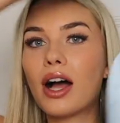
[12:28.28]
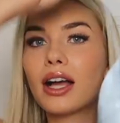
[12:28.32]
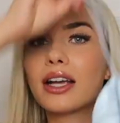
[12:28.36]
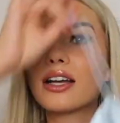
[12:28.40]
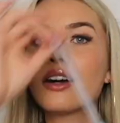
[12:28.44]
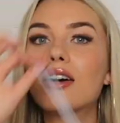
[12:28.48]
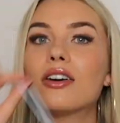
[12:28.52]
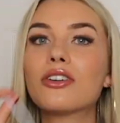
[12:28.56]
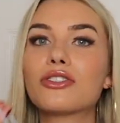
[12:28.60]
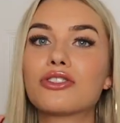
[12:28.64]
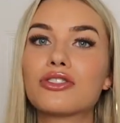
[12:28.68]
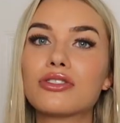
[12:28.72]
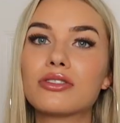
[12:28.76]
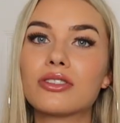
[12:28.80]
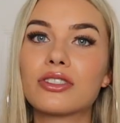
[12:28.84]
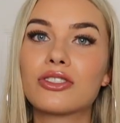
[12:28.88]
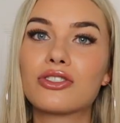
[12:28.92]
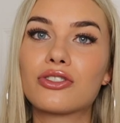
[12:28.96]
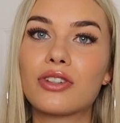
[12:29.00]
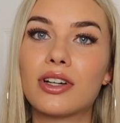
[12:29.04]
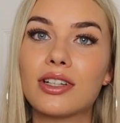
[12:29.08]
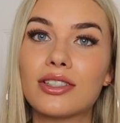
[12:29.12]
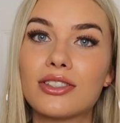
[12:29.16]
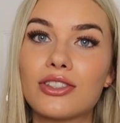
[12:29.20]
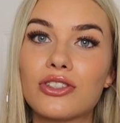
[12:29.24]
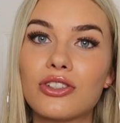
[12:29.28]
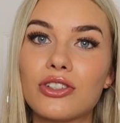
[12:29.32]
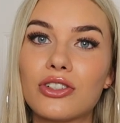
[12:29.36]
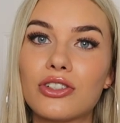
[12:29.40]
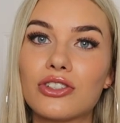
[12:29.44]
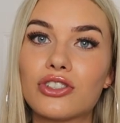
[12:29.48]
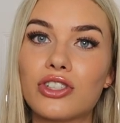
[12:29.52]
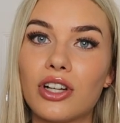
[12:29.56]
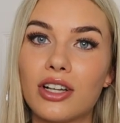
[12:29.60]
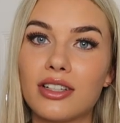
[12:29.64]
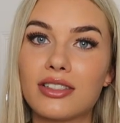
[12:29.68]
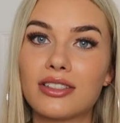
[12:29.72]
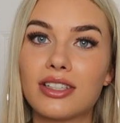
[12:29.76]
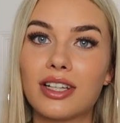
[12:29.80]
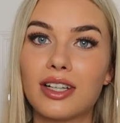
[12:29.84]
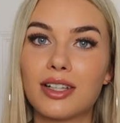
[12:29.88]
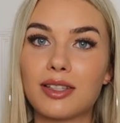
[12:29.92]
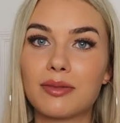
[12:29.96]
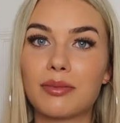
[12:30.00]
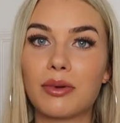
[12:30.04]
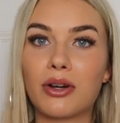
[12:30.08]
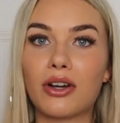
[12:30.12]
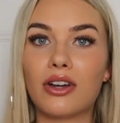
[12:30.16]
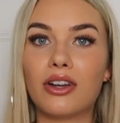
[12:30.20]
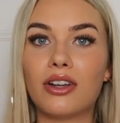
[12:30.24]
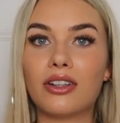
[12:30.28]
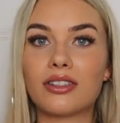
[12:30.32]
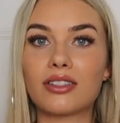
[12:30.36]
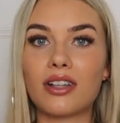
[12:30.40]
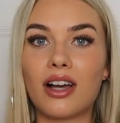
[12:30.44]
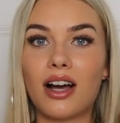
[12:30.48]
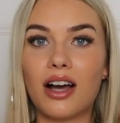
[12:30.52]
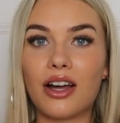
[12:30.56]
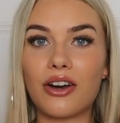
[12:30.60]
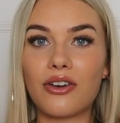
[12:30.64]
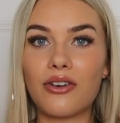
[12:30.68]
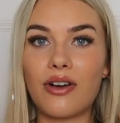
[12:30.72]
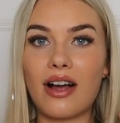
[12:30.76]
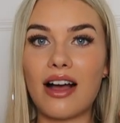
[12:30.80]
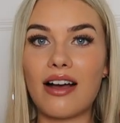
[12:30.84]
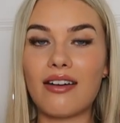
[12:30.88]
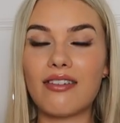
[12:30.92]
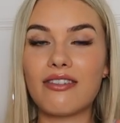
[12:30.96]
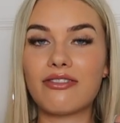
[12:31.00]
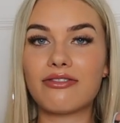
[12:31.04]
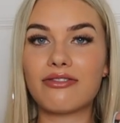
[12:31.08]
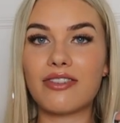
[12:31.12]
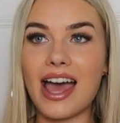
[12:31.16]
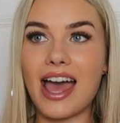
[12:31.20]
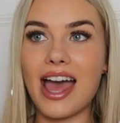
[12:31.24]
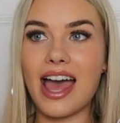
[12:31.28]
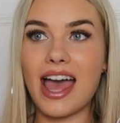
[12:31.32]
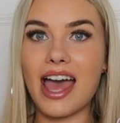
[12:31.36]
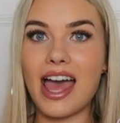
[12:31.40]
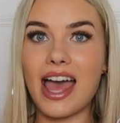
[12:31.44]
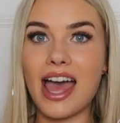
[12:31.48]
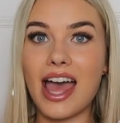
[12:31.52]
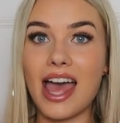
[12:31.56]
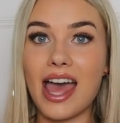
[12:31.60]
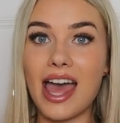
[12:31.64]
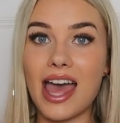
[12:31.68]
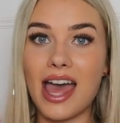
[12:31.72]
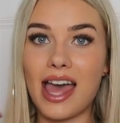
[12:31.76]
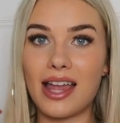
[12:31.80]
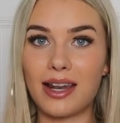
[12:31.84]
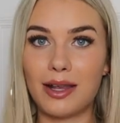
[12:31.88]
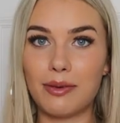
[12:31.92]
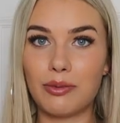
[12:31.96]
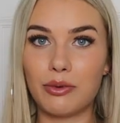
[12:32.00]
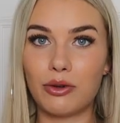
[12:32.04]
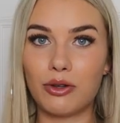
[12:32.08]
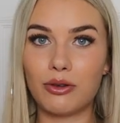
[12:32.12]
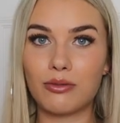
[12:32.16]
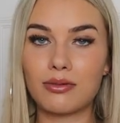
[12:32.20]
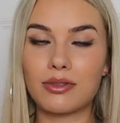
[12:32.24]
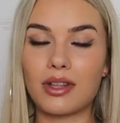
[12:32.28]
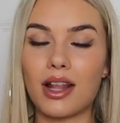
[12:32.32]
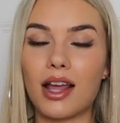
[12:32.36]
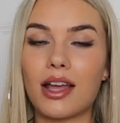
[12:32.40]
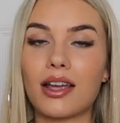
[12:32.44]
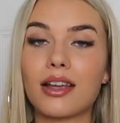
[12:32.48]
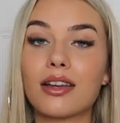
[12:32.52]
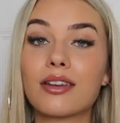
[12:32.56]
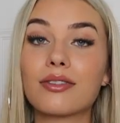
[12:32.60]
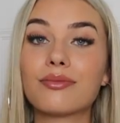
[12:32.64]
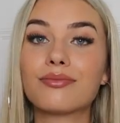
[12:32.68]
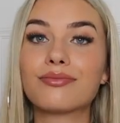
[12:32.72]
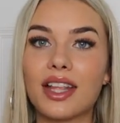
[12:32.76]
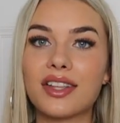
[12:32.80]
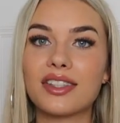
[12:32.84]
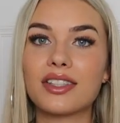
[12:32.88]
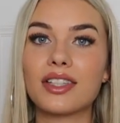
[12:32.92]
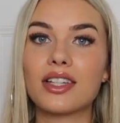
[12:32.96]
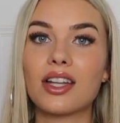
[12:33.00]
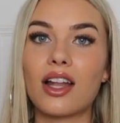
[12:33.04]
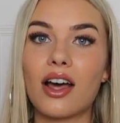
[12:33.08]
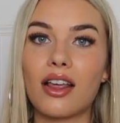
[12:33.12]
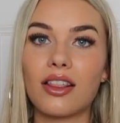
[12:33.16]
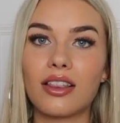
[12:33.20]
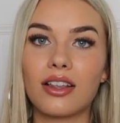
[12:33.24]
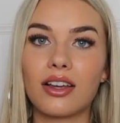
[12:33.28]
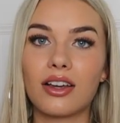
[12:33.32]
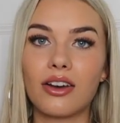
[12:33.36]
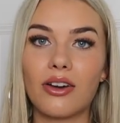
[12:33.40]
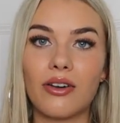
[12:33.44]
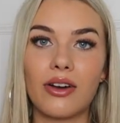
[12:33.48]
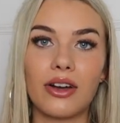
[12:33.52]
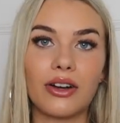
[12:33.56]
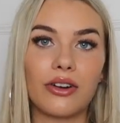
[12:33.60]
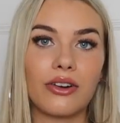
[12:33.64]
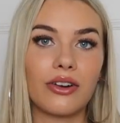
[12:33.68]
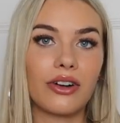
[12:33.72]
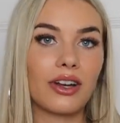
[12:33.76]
I can't do this dress justice because I don't have any boobs, like there's nothing going